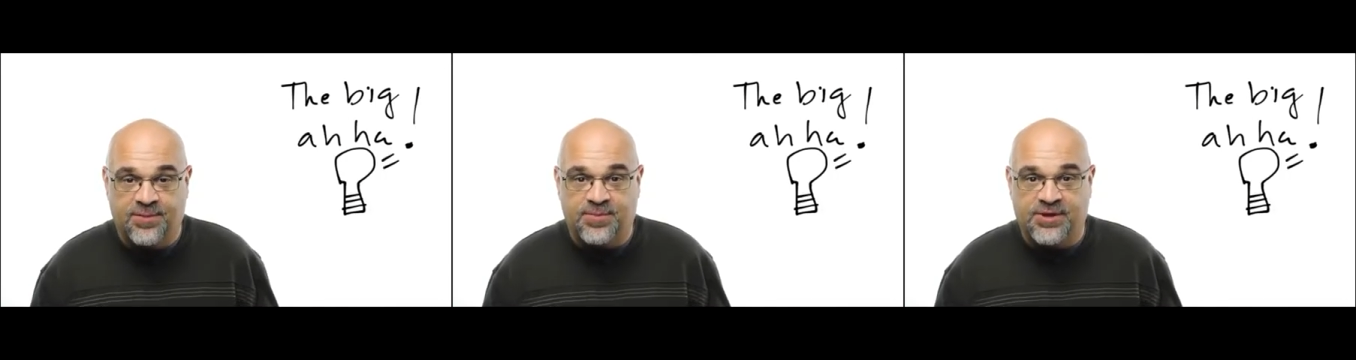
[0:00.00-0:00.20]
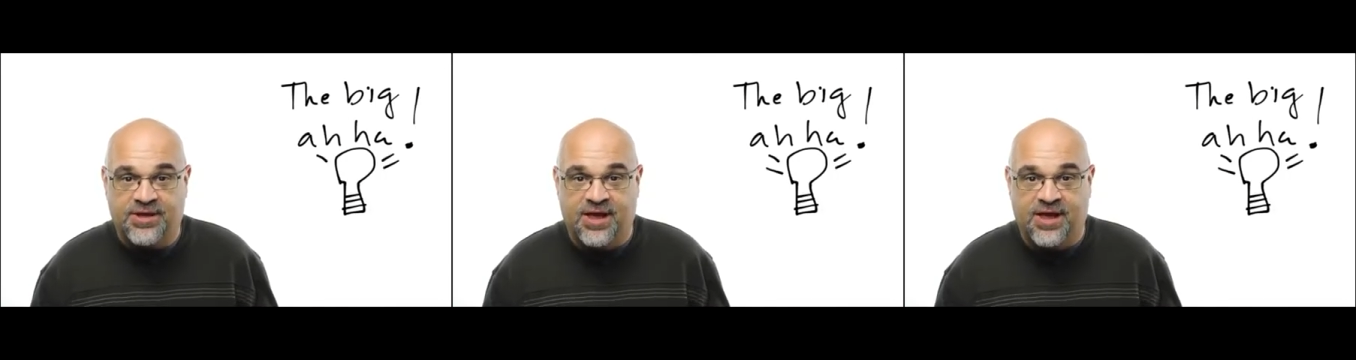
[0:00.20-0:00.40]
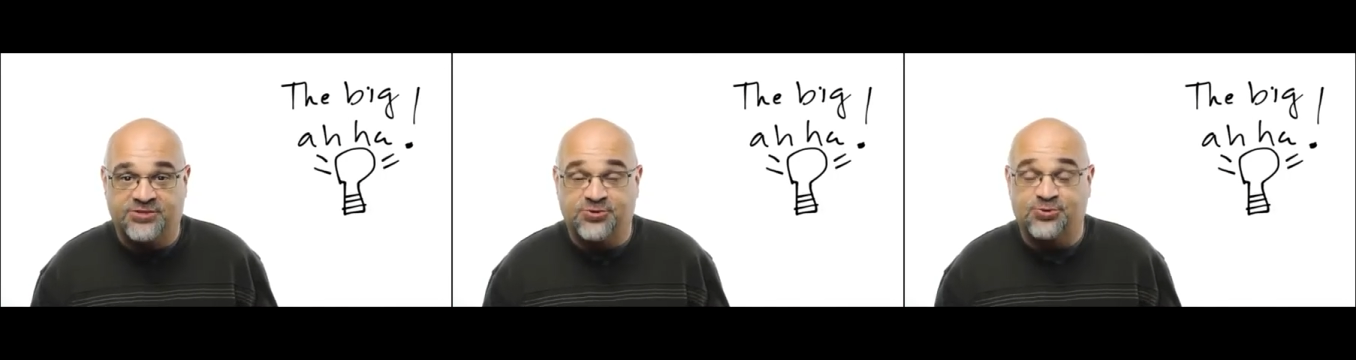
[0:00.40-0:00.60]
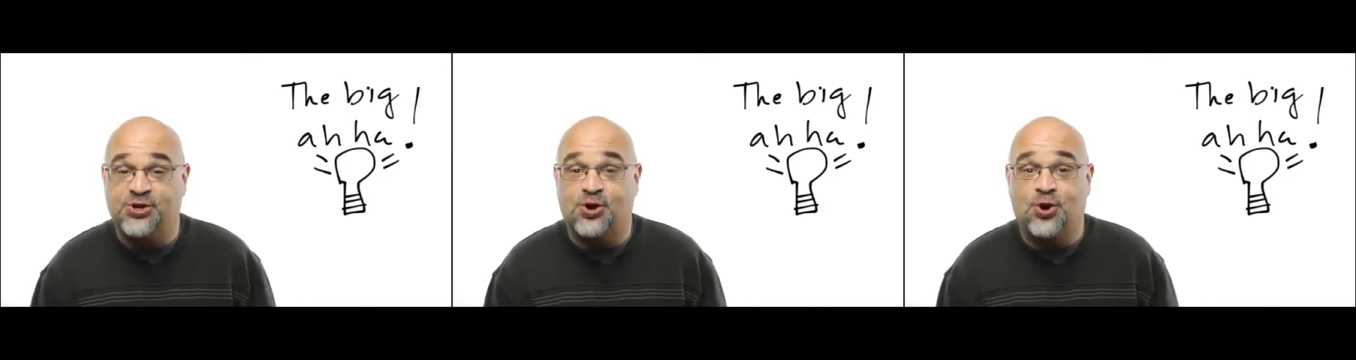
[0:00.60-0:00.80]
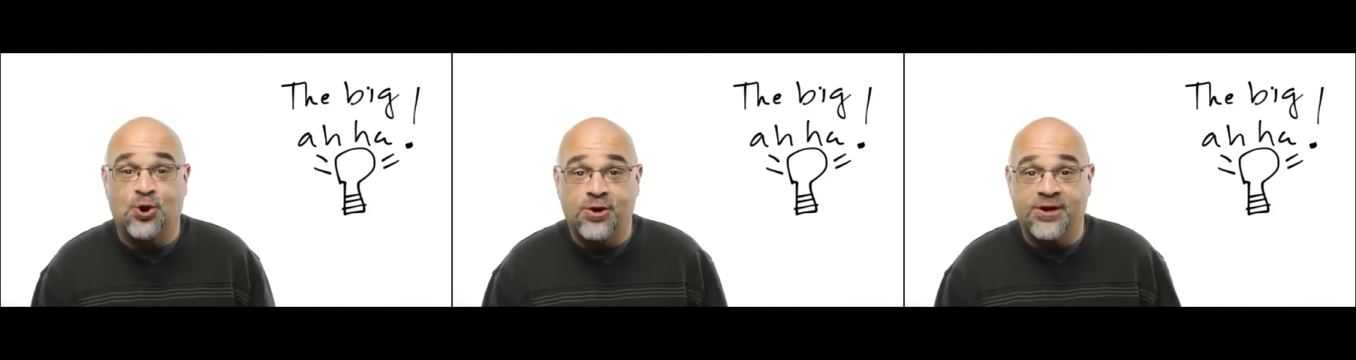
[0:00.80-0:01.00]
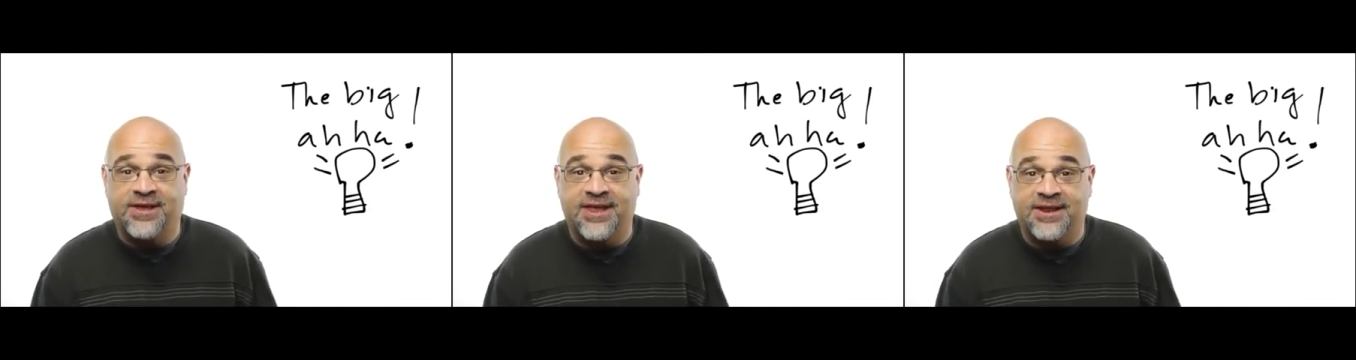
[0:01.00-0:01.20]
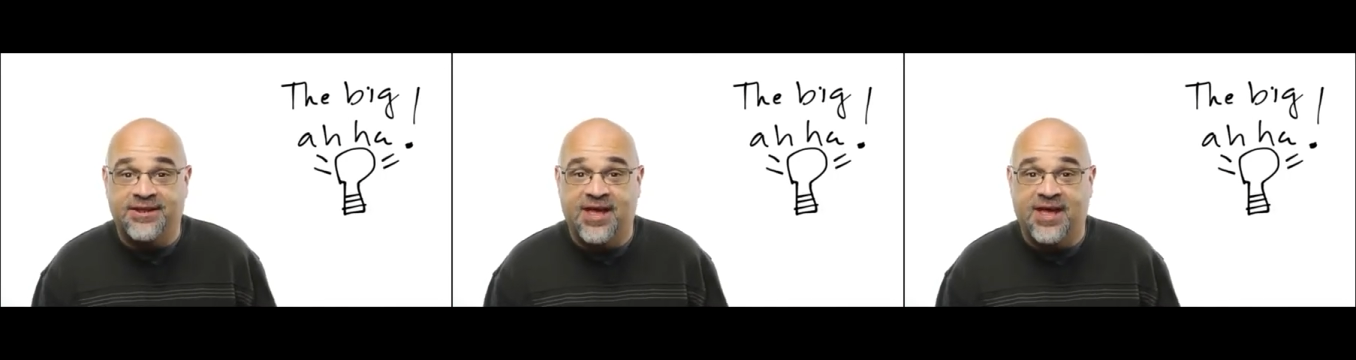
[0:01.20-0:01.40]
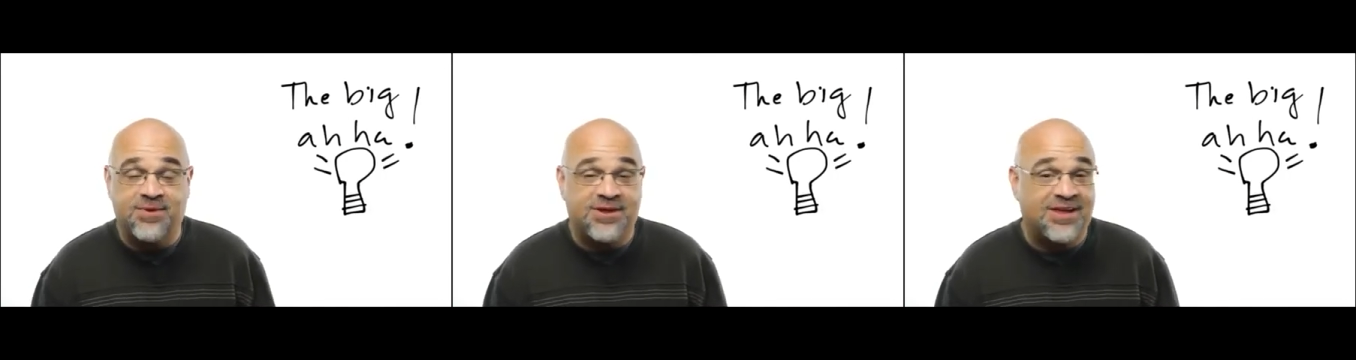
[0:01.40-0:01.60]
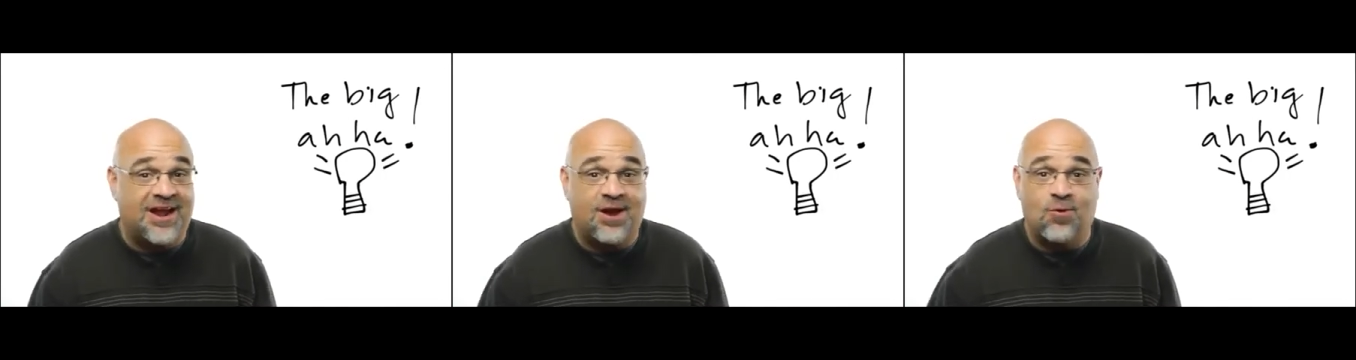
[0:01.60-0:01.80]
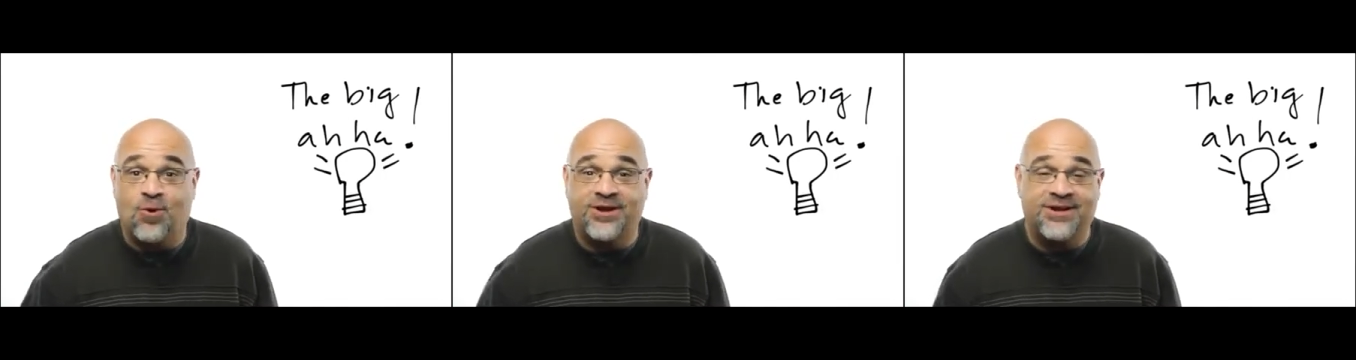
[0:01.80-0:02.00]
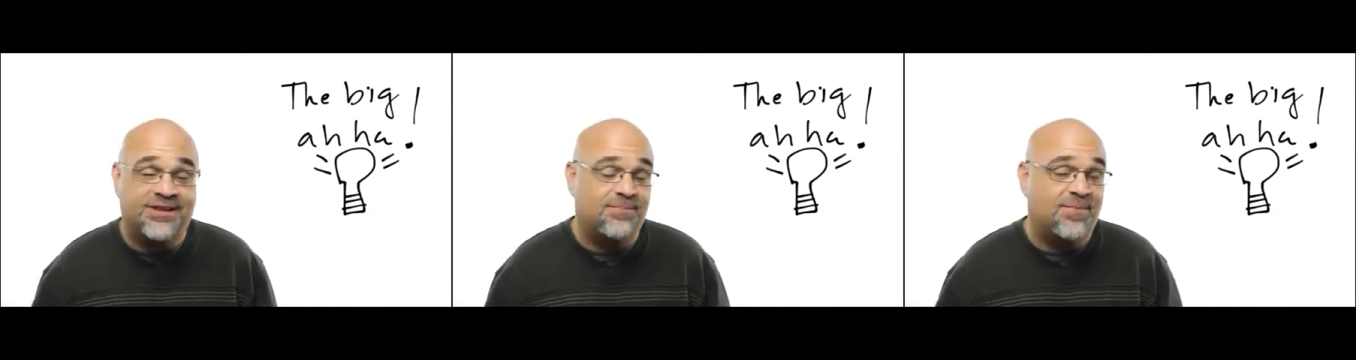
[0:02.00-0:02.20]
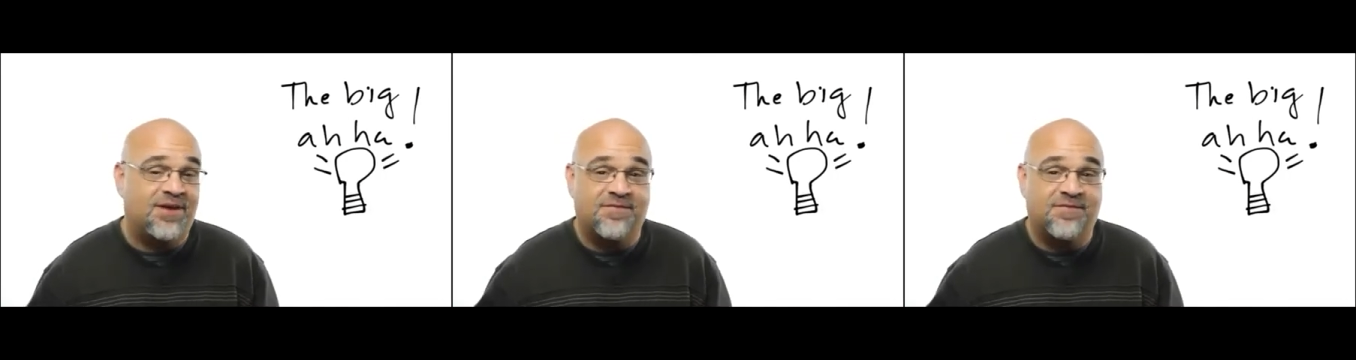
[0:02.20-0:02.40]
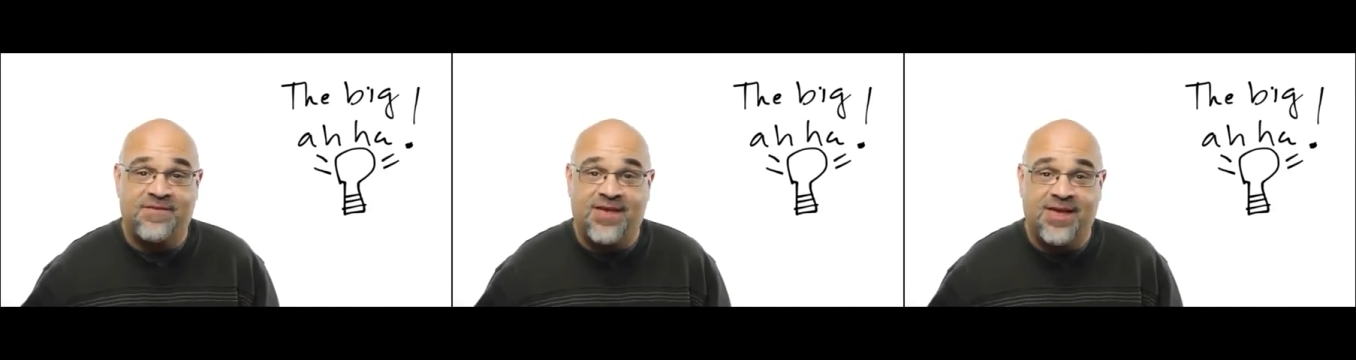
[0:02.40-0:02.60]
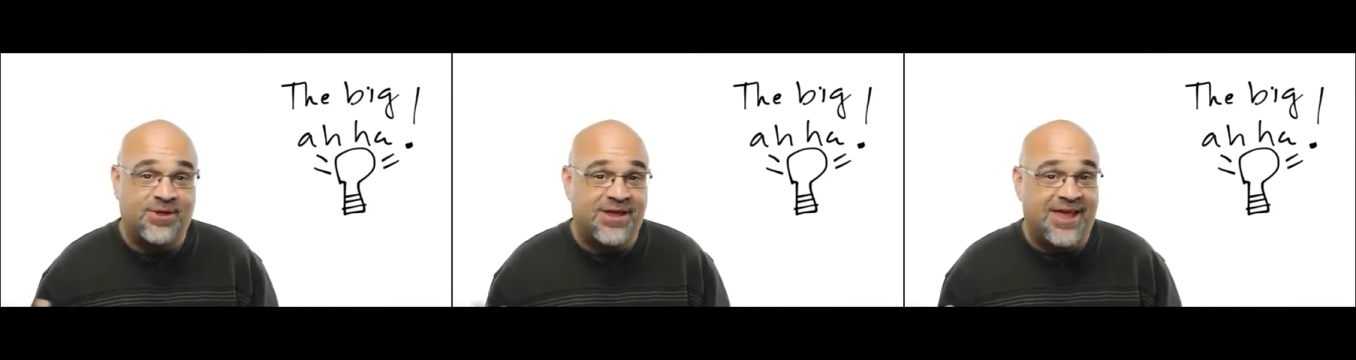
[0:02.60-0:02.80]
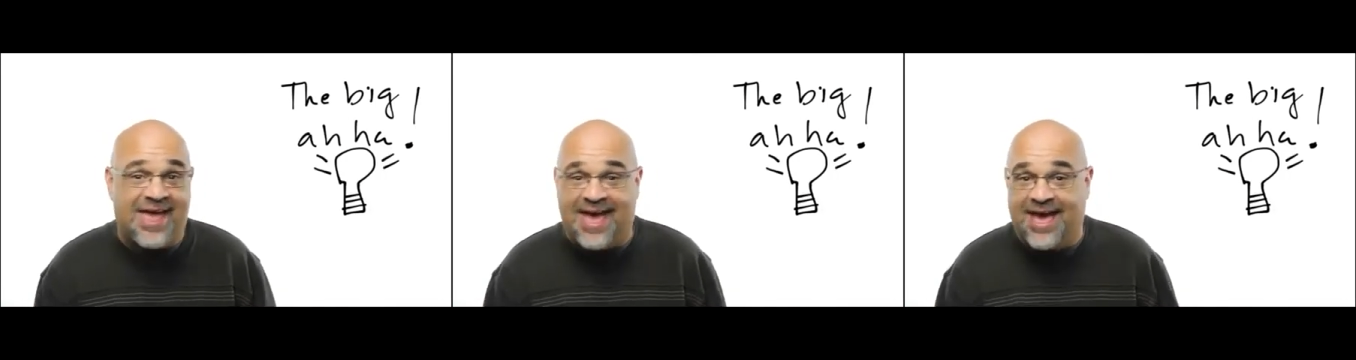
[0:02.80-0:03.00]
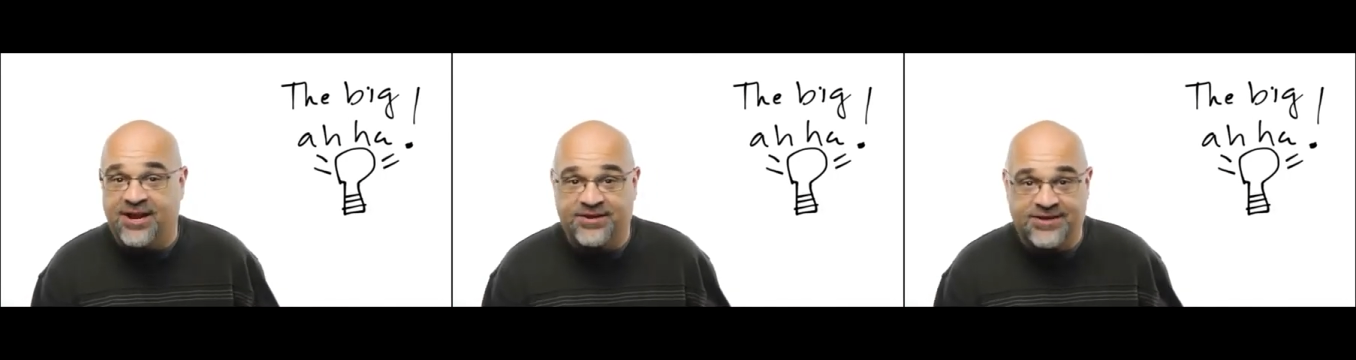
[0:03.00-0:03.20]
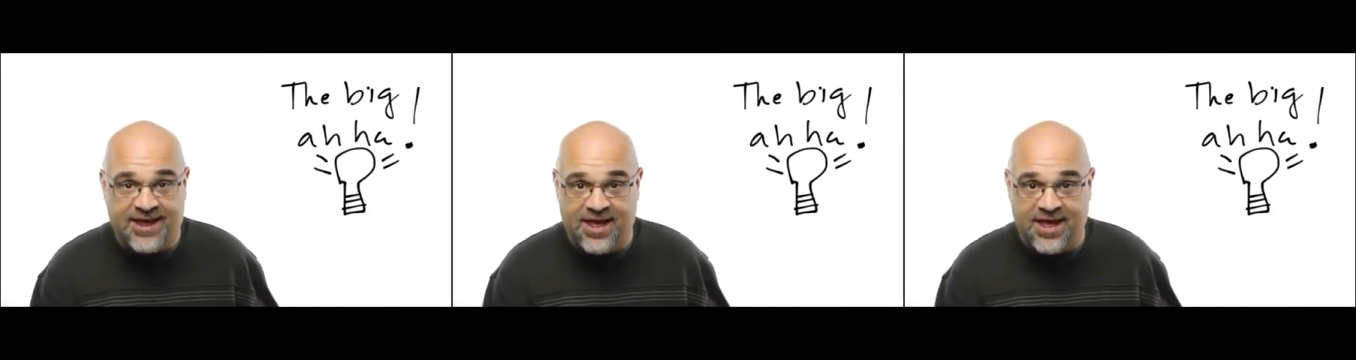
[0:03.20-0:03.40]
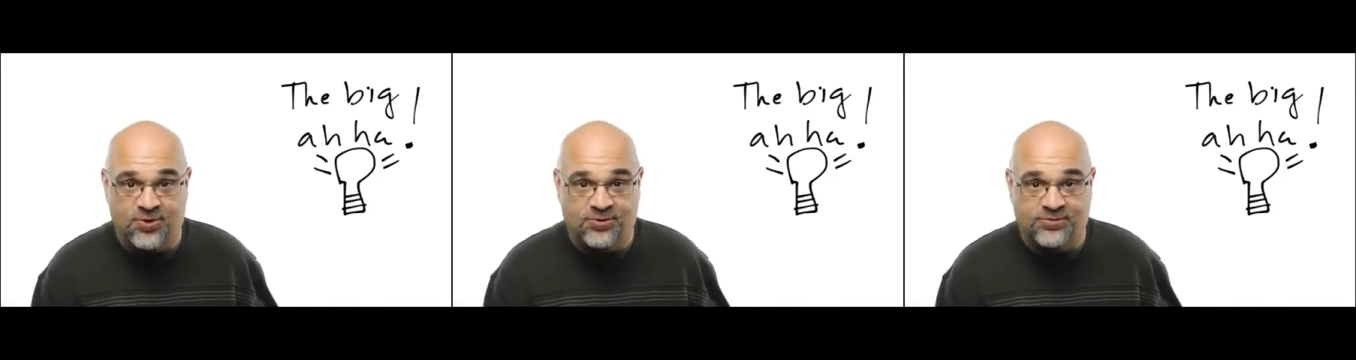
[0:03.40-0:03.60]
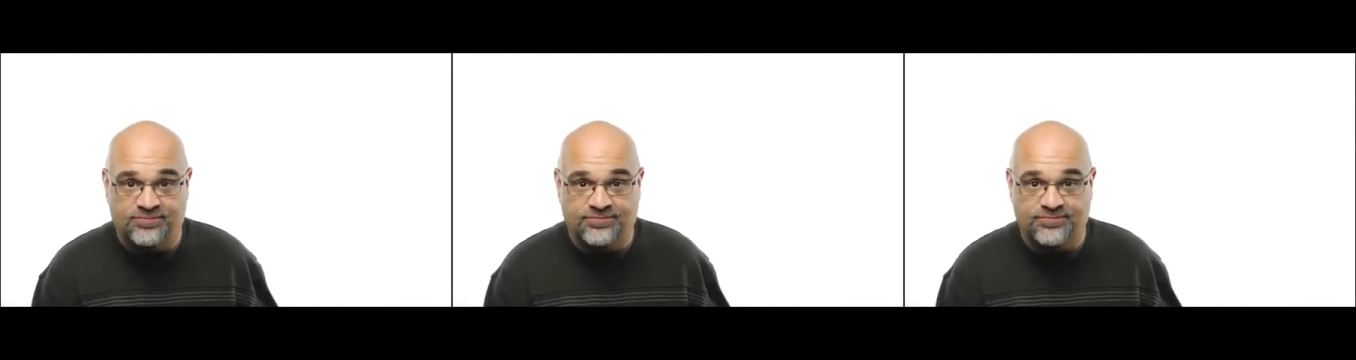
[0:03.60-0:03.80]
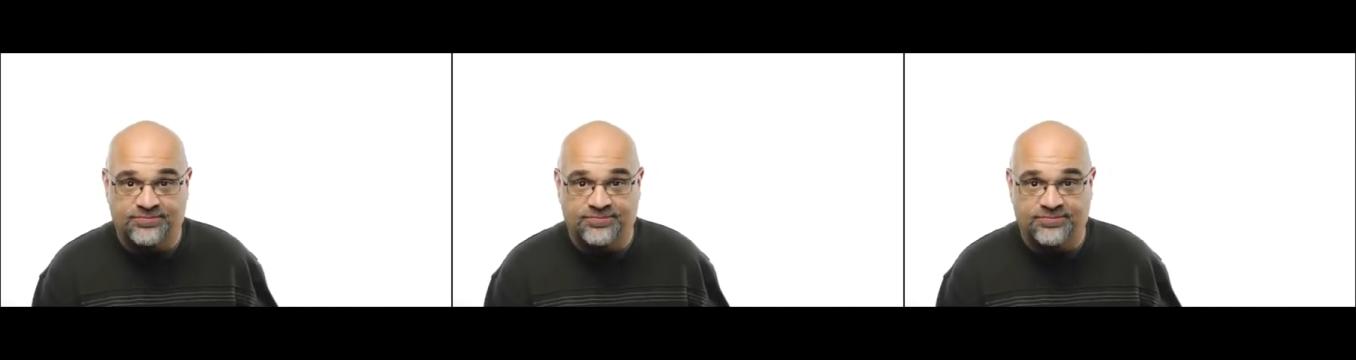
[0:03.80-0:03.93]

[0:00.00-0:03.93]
because there was a hurricane coming, and I wanted to get my family out of town.